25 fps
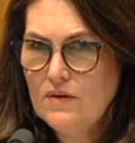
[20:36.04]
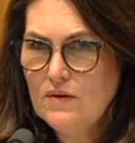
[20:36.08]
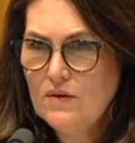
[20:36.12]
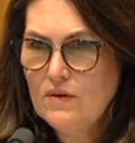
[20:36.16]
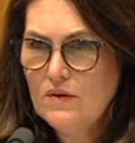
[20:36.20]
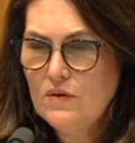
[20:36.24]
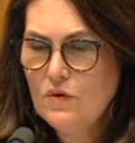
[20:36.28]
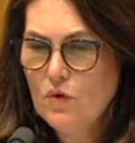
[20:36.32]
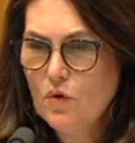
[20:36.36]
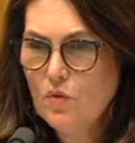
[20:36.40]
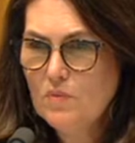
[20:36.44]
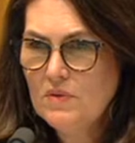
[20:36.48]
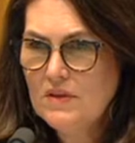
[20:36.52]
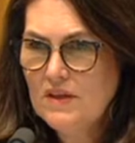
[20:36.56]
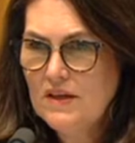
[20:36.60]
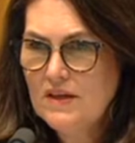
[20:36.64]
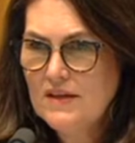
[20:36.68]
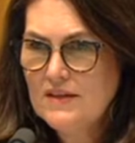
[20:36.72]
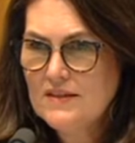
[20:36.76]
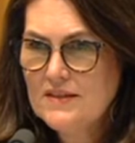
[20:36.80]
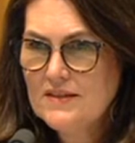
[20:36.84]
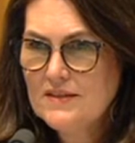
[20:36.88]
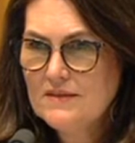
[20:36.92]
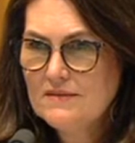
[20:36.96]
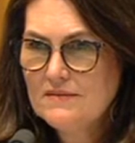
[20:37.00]

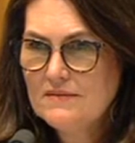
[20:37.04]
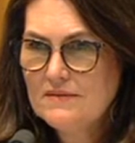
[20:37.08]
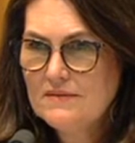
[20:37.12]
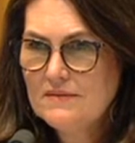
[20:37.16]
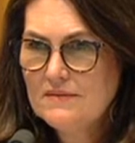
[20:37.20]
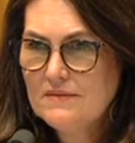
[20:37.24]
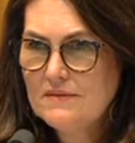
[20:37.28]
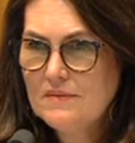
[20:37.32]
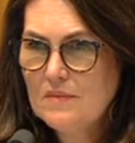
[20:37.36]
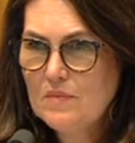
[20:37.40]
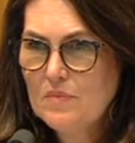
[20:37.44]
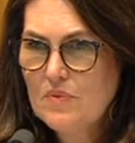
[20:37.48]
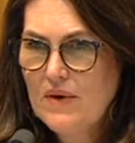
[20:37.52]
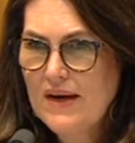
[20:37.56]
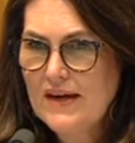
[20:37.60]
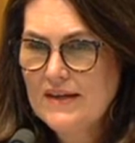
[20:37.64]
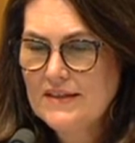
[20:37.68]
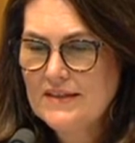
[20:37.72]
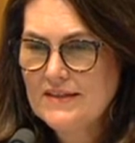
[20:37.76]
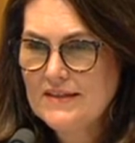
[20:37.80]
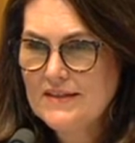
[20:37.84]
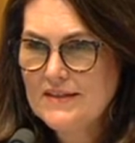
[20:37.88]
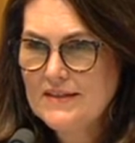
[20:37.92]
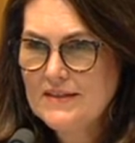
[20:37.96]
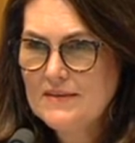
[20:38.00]
normalised
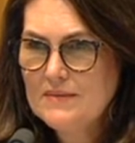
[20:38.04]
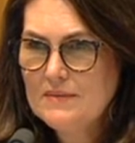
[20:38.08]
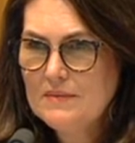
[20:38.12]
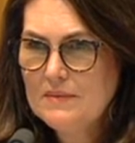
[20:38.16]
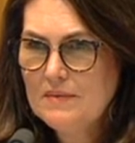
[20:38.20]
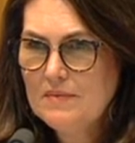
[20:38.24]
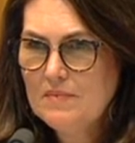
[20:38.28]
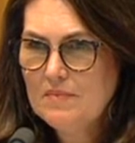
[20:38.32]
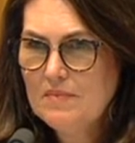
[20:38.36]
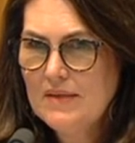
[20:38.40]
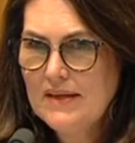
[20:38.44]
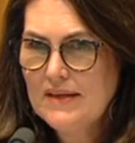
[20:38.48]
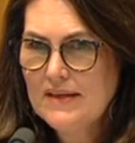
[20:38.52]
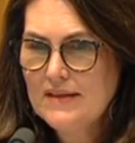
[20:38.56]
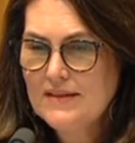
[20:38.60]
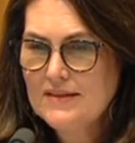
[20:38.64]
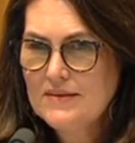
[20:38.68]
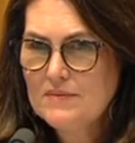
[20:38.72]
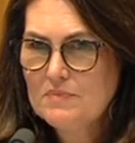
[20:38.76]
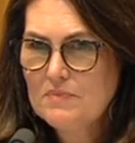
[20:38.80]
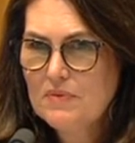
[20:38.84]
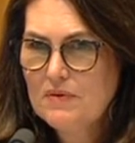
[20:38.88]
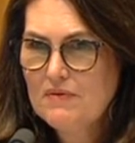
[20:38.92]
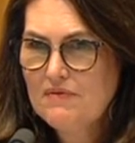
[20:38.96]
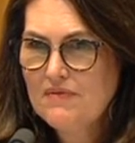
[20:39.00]
practice, but it's
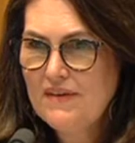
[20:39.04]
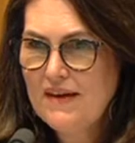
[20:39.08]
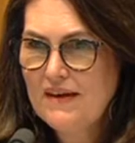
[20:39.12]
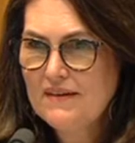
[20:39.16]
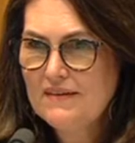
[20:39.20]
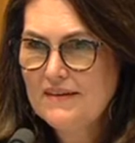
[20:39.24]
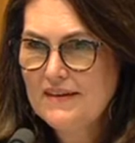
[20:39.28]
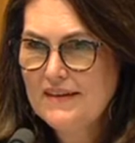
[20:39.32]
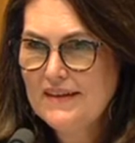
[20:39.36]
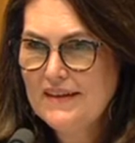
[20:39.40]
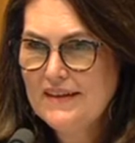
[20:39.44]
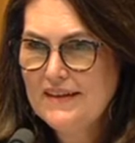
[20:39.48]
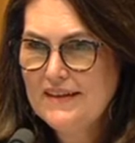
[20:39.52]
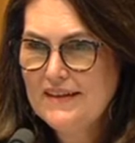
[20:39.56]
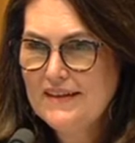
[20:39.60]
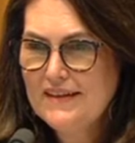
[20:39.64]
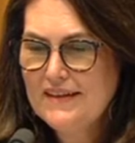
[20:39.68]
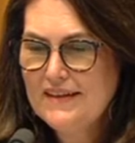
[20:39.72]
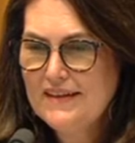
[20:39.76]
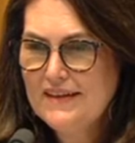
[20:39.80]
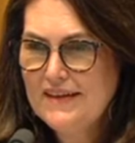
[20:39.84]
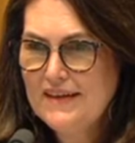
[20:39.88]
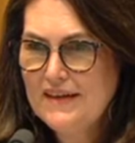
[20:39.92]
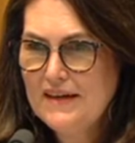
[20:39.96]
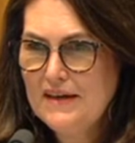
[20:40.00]
profoundly
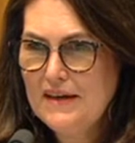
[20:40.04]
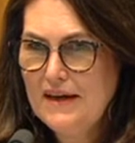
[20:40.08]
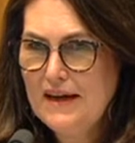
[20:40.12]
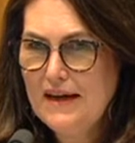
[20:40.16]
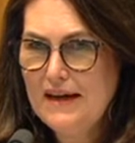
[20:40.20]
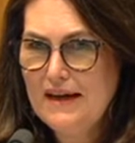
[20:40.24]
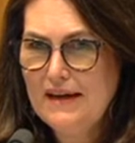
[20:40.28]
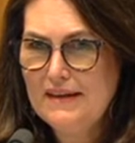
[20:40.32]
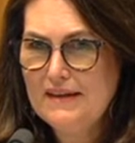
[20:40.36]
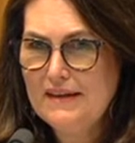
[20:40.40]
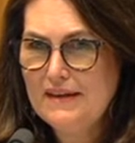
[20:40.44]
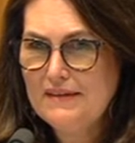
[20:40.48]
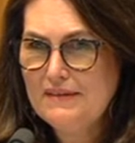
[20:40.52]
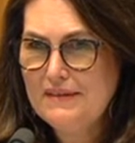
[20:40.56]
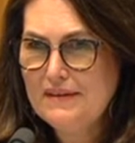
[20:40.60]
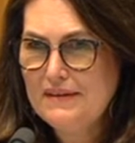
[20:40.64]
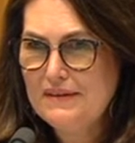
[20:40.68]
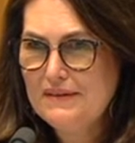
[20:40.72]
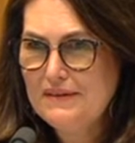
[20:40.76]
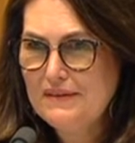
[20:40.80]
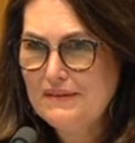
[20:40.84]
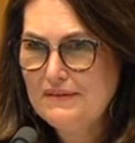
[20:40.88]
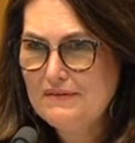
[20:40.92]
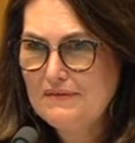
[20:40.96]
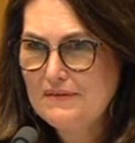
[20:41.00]

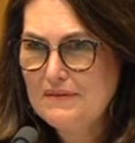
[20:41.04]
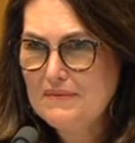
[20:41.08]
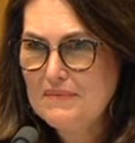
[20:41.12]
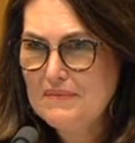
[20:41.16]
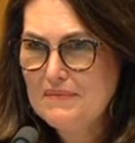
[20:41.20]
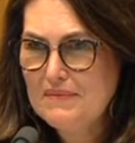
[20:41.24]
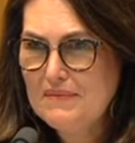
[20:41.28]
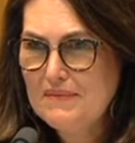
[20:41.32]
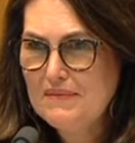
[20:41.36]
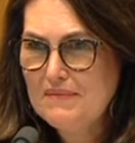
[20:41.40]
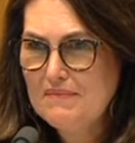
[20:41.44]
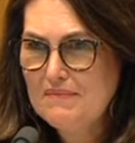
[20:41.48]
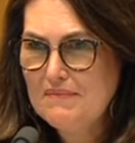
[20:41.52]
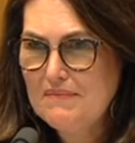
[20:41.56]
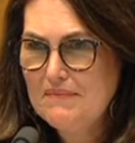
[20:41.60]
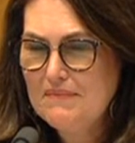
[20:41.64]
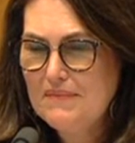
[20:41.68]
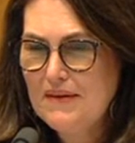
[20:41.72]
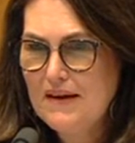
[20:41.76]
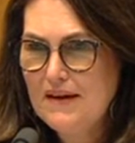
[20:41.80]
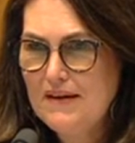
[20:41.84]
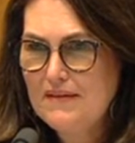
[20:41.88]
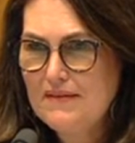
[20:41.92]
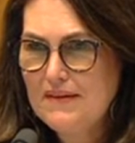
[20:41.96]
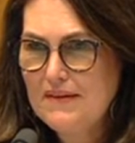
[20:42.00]
unethical from,
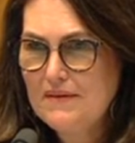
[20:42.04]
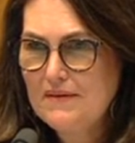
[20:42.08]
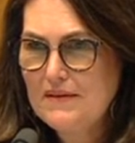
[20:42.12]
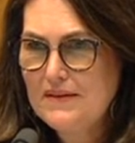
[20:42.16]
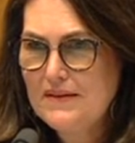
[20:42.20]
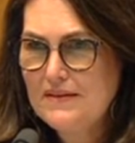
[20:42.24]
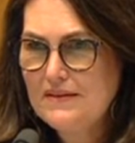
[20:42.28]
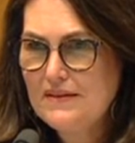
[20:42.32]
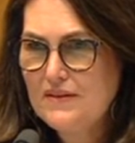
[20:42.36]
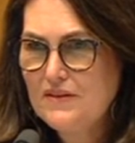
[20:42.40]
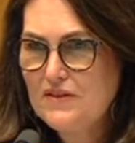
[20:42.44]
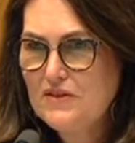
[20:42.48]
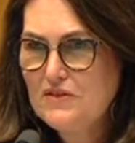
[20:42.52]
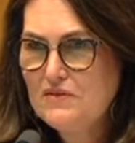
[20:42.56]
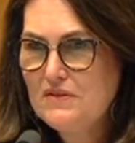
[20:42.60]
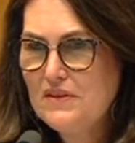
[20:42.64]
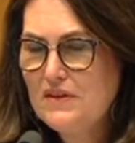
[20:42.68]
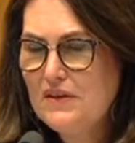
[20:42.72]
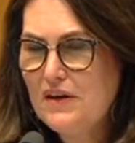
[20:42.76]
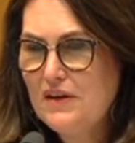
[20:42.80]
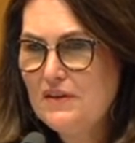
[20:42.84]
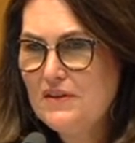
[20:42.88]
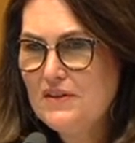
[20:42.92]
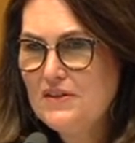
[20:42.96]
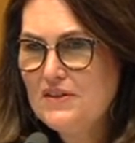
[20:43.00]
I think,
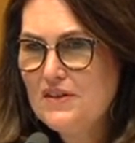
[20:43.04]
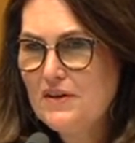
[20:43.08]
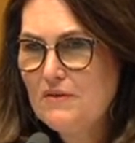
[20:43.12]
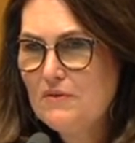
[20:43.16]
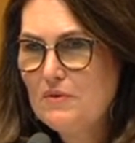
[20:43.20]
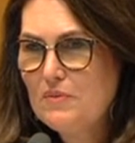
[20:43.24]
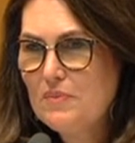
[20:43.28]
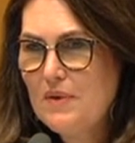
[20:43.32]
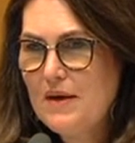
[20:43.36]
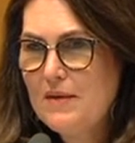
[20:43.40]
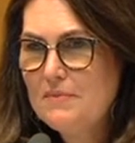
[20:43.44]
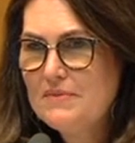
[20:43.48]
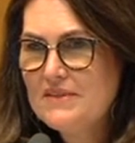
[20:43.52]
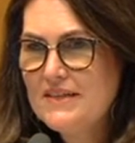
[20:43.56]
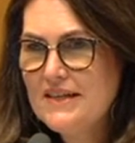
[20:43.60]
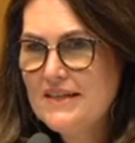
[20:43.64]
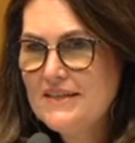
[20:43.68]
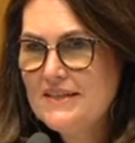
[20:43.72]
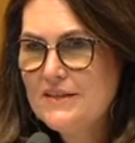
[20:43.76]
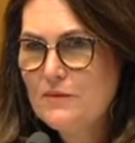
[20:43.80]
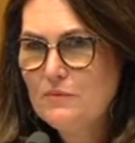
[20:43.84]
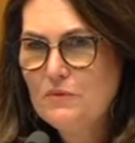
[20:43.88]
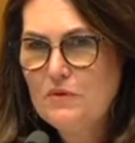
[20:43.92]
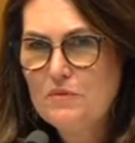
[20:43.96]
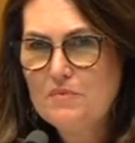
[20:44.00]
the general pub
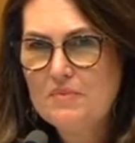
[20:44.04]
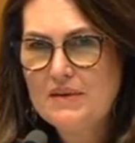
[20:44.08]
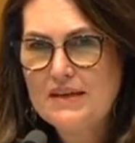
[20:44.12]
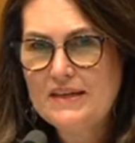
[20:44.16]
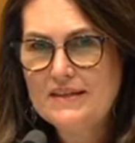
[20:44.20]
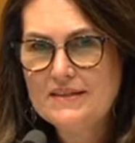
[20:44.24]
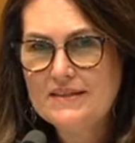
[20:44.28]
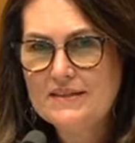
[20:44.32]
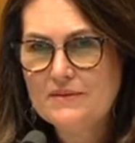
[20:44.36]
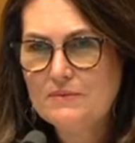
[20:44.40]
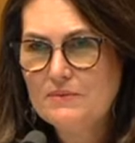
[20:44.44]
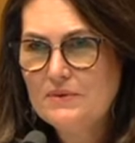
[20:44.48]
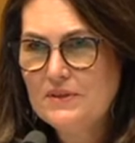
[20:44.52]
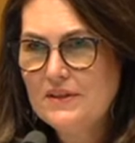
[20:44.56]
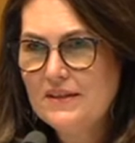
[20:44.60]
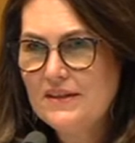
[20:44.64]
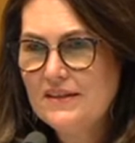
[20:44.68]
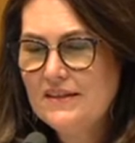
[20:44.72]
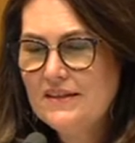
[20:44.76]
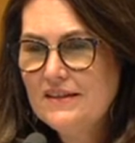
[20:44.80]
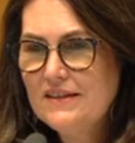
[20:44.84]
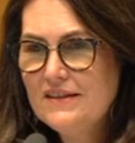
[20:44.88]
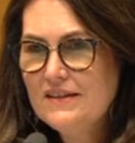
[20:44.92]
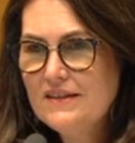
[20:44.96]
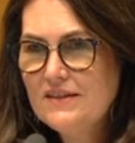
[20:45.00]
test. It wouldn't pass it, would it?
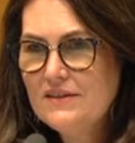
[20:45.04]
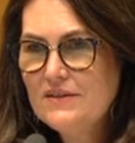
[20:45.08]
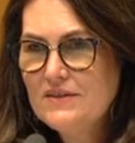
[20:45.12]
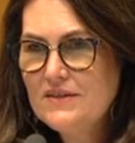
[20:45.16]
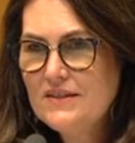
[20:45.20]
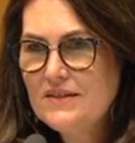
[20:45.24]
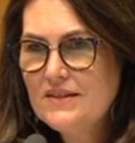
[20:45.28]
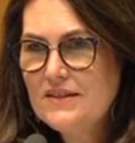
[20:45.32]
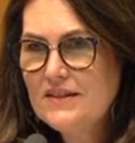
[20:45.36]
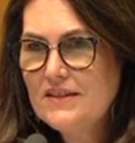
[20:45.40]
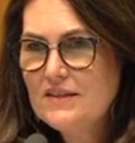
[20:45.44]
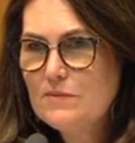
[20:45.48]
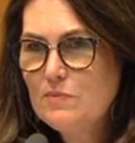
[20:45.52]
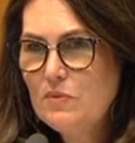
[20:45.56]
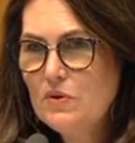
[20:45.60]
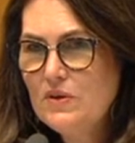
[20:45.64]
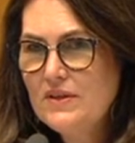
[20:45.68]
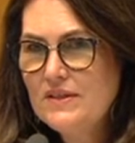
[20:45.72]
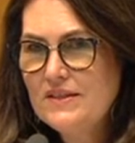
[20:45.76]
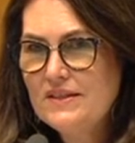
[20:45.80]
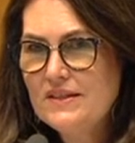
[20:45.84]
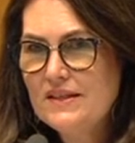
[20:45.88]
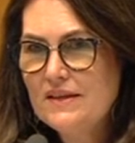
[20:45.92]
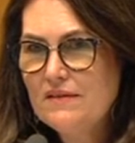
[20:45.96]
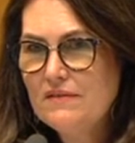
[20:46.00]
Because it's
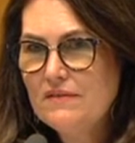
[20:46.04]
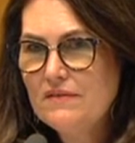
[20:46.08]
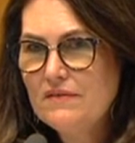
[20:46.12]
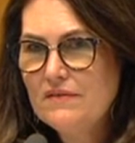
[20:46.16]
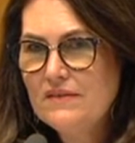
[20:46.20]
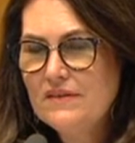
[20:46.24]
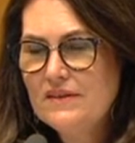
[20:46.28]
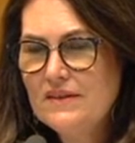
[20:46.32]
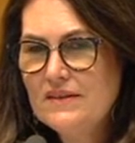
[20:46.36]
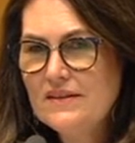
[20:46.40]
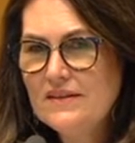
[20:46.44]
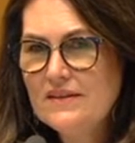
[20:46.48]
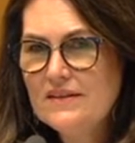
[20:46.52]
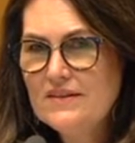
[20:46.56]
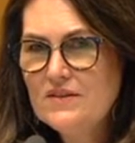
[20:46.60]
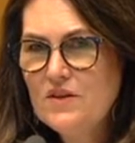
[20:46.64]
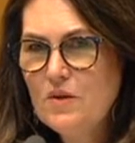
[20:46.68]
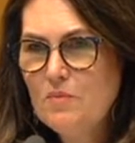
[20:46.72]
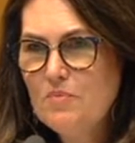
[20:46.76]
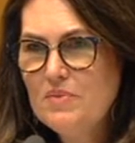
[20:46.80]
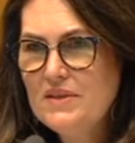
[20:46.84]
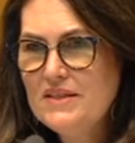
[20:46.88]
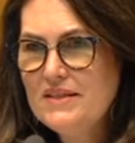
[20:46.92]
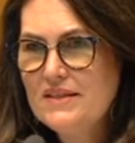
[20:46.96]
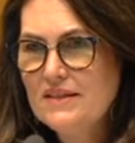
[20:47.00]
exploitative. It's
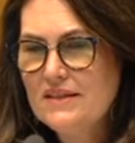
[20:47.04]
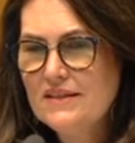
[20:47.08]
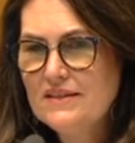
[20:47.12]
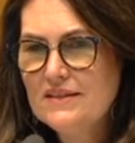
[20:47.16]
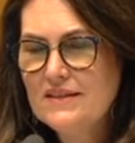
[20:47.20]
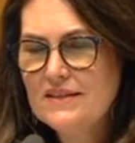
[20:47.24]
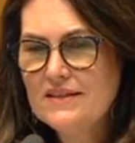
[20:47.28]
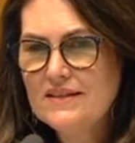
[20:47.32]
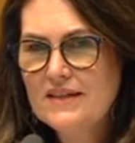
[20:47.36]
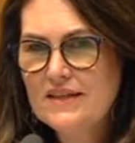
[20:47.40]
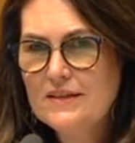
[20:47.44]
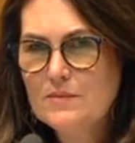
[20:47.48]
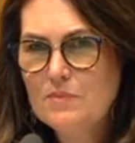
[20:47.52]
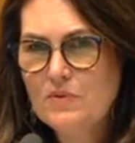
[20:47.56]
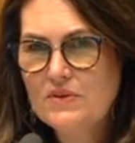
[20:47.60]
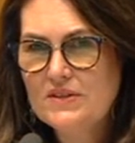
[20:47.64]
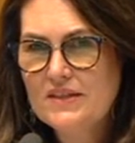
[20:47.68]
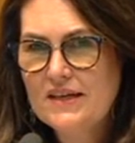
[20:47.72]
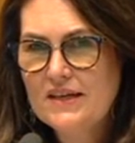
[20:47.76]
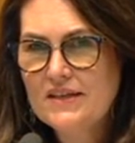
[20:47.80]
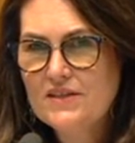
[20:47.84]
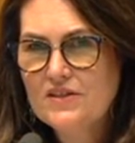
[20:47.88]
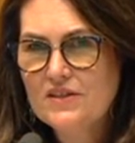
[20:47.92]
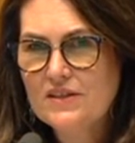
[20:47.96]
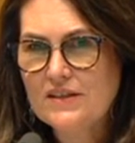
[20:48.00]
not business, it's
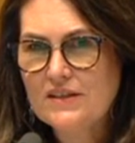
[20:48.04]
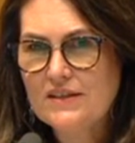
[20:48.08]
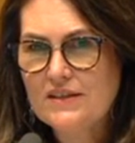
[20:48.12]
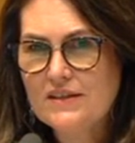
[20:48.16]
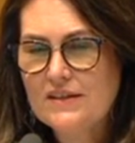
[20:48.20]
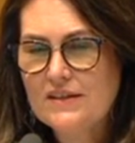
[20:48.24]
exploitation.